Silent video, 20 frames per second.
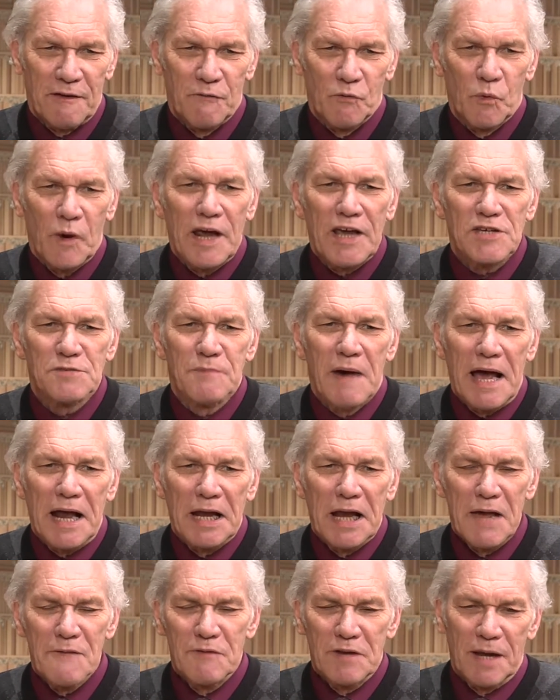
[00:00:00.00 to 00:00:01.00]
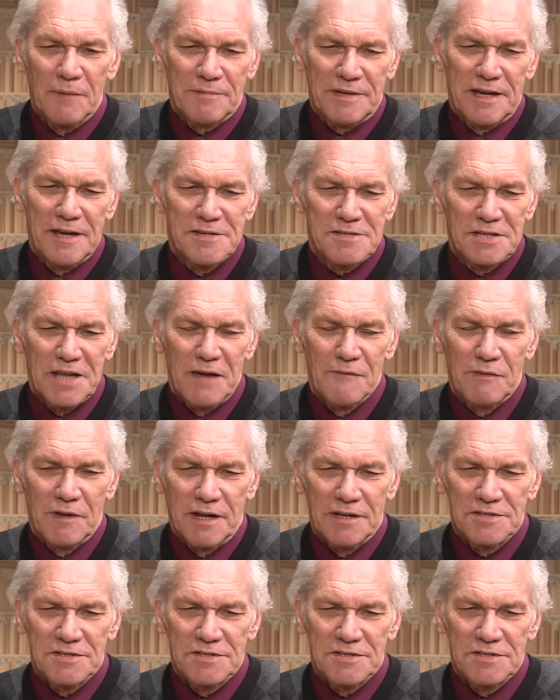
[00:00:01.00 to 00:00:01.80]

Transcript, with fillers: raise my level up to his level.